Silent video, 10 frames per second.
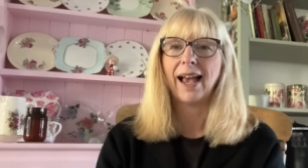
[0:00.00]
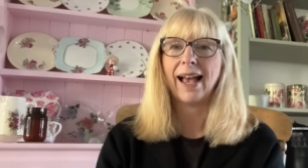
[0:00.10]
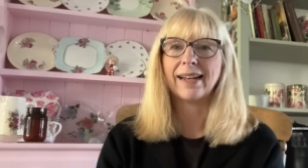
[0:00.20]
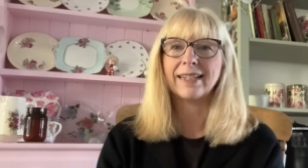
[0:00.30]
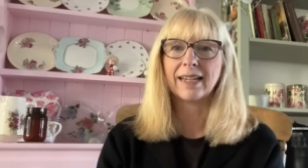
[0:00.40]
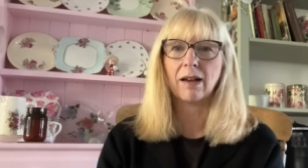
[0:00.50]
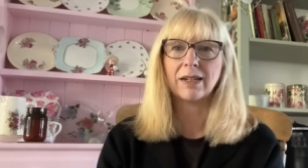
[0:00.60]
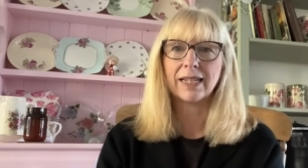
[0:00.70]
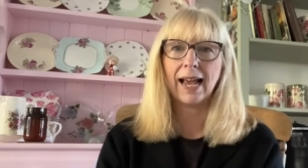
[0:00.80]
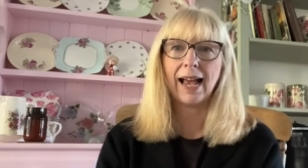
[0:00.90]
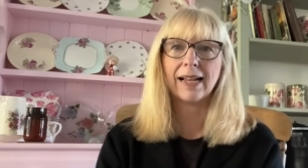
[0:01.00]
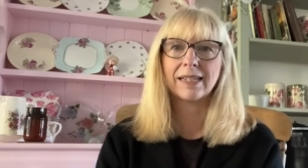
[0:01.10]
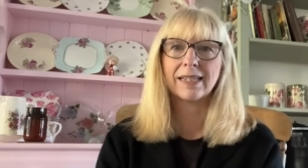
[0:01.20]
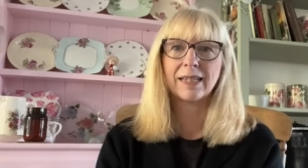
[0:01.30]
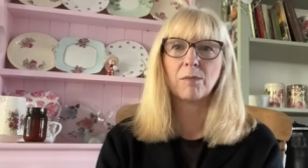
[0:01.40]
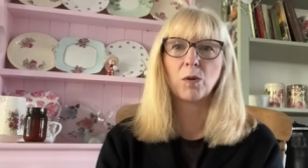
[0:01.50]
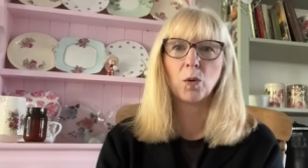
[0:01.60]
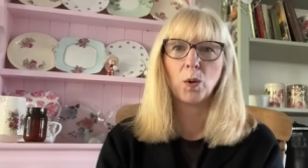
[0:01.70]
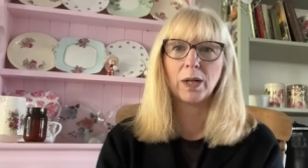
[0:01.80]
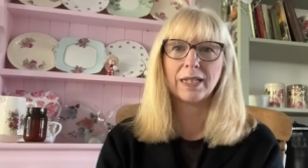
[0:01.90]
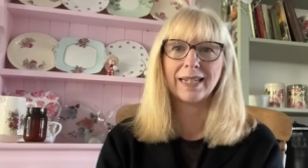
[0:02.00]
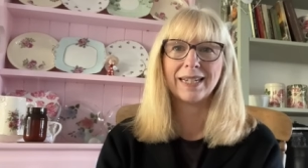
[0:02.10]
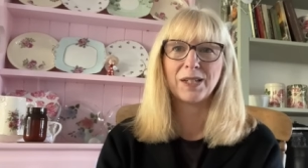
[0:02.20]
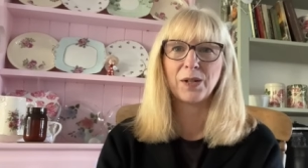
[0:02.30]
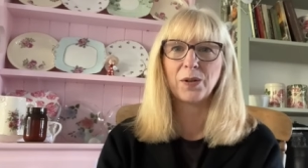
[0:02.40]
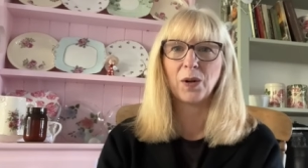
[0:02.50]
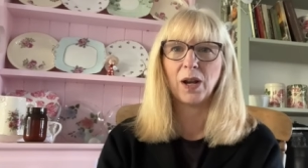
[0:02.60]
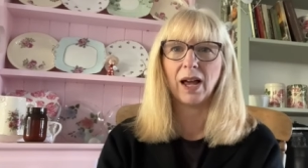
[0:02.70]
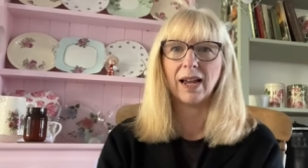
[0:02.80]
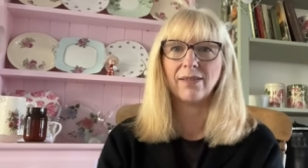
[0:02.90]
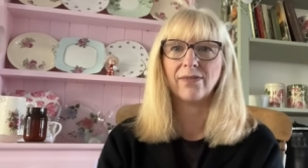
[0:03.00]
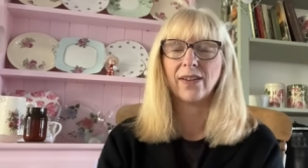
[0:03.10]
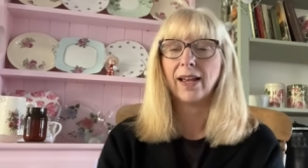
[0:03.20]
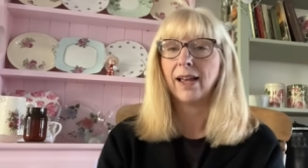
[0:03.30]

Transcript: and it's going to add some quality to your life,